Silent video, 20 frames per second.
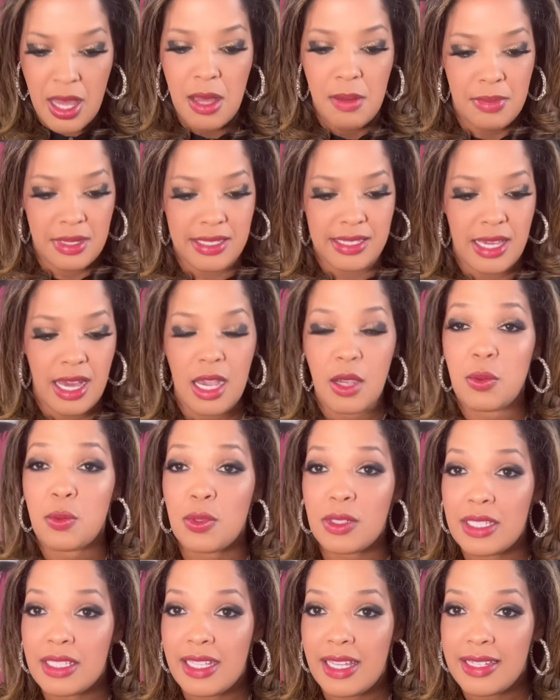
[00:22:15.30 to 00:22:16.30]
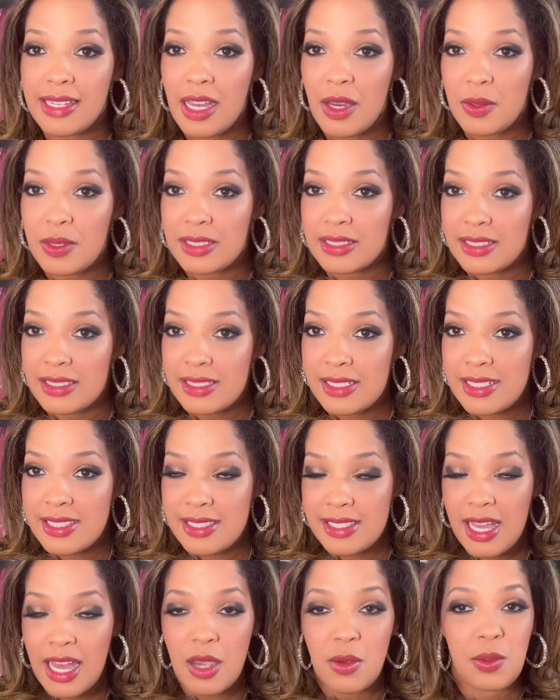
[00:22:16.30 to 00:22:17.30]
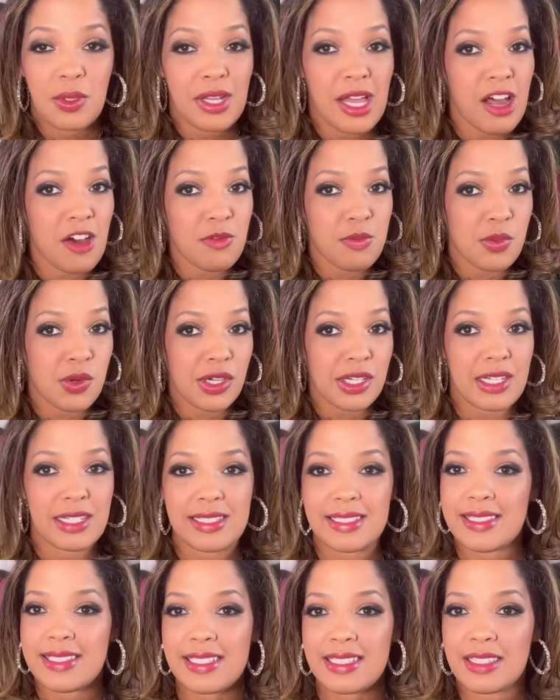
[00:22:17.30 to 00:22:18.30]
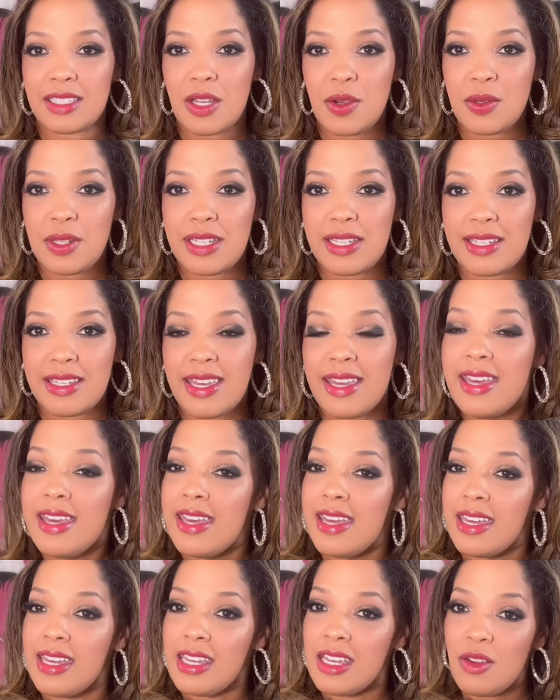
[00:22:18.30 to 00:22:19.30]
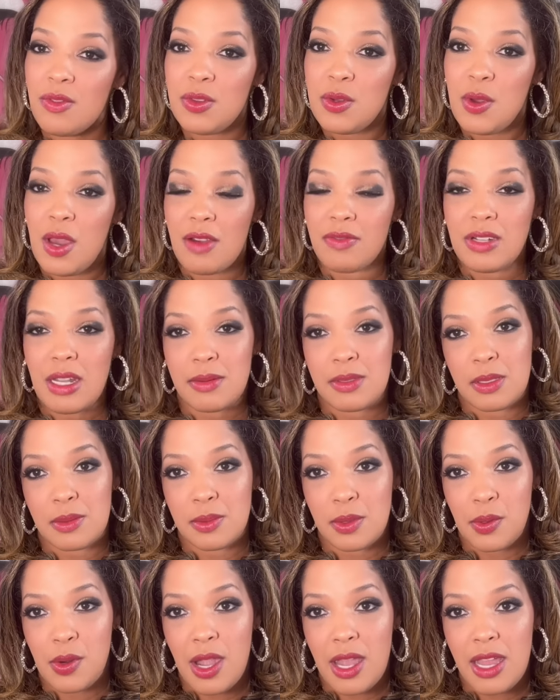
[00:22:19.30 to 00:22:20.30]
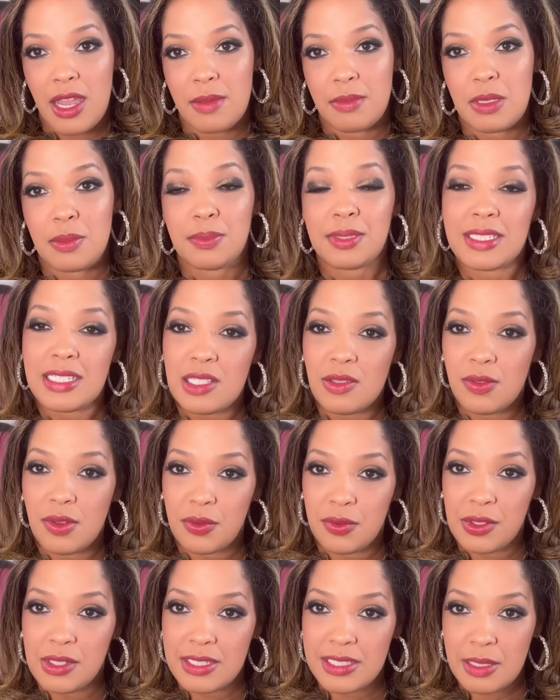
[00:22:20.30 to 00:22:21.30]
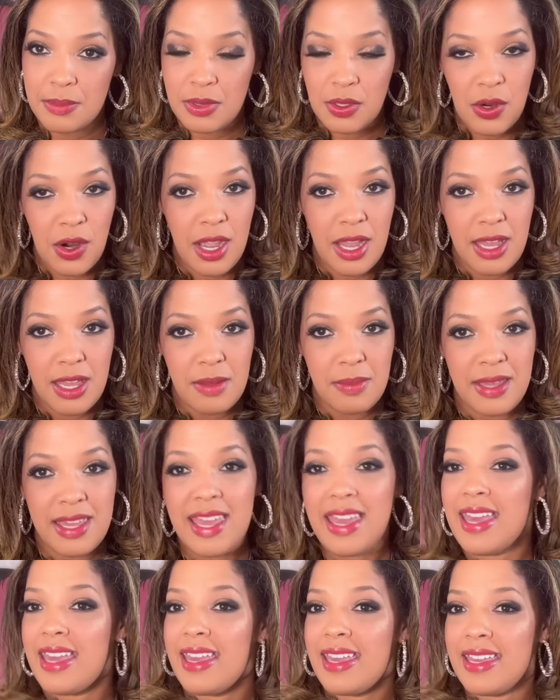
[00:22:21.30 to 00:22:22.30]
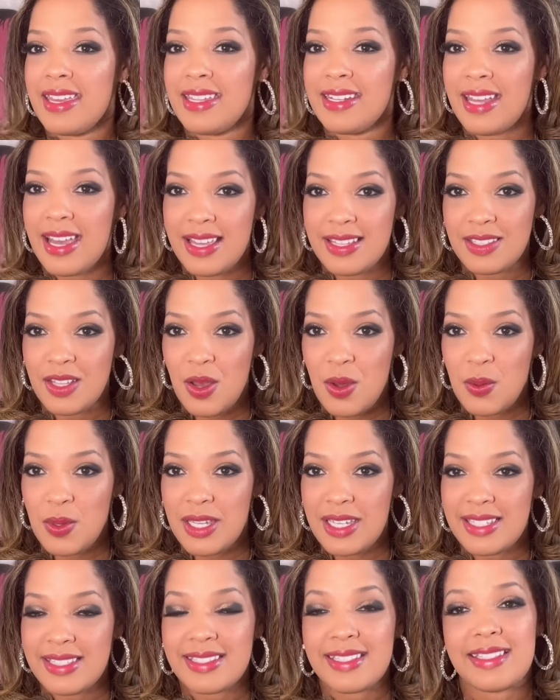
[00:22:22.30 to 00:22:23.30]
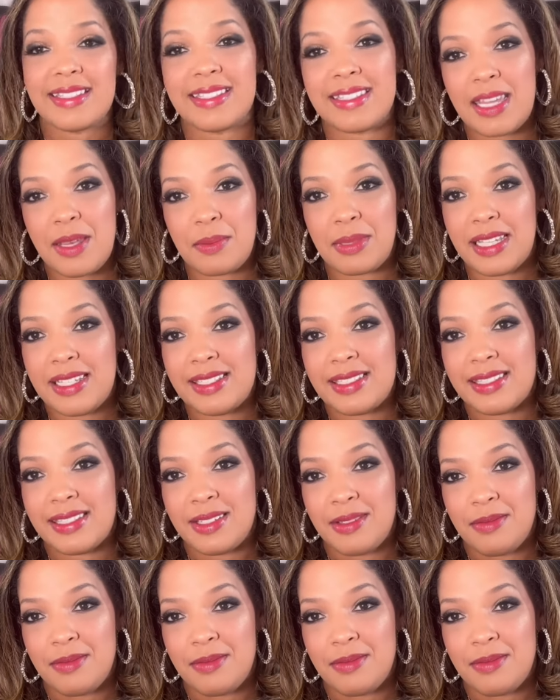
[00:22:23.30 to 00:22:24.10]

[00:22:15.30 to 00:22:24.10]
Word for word: But yeah, I really like how it looks. I will have more content loading. If you have not subscribed, please feel free to subscribe. And as always, stay blessed.